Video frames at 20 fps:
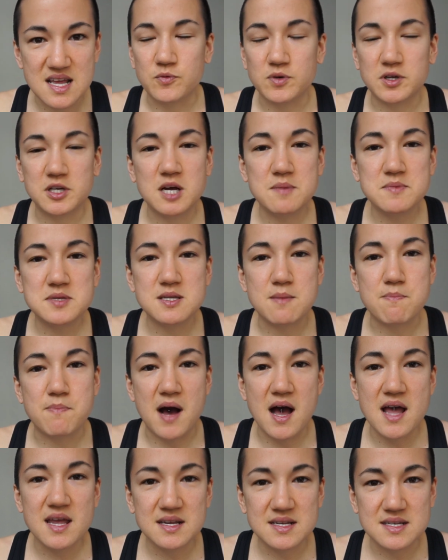When it comes to
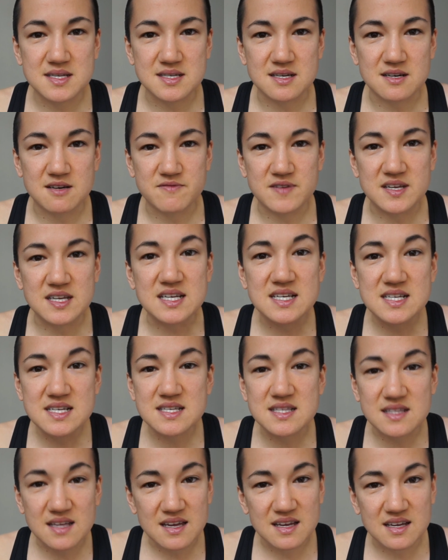buying stuff, it
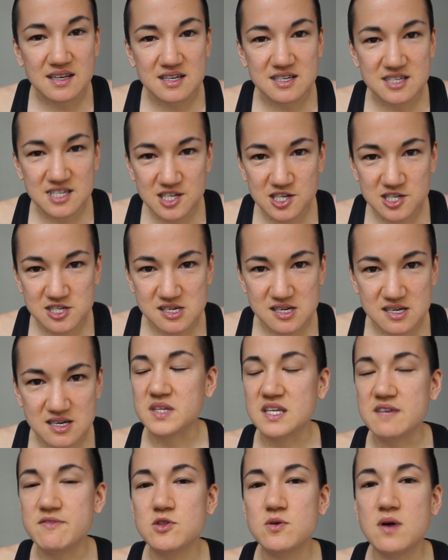is like an addiction.
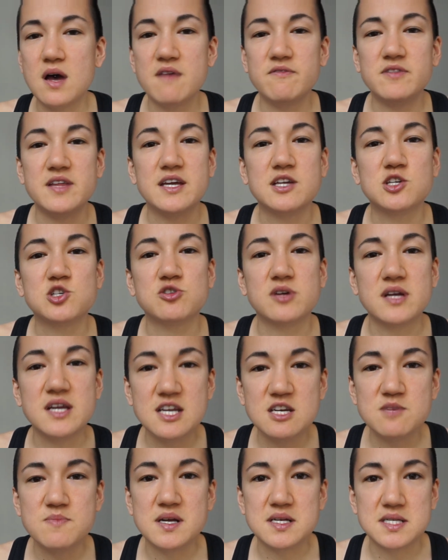Even though I've like
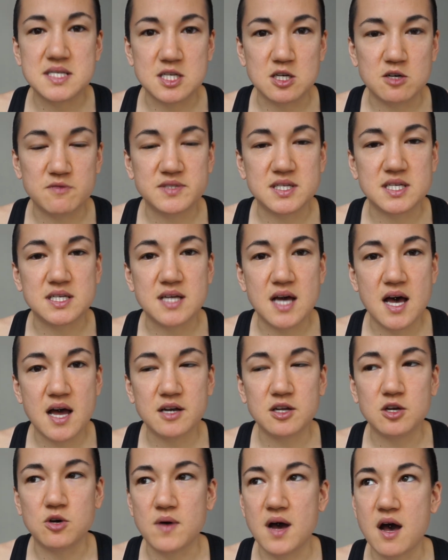trained myself to
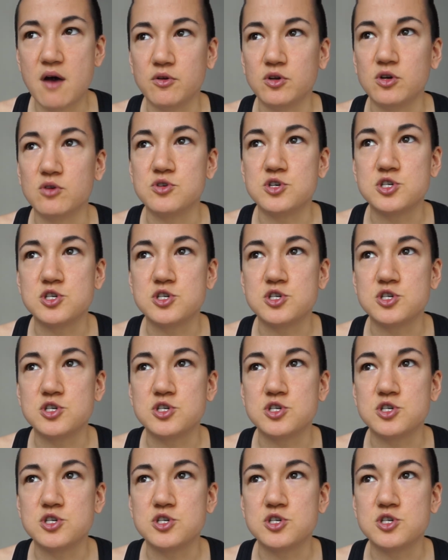not go out and go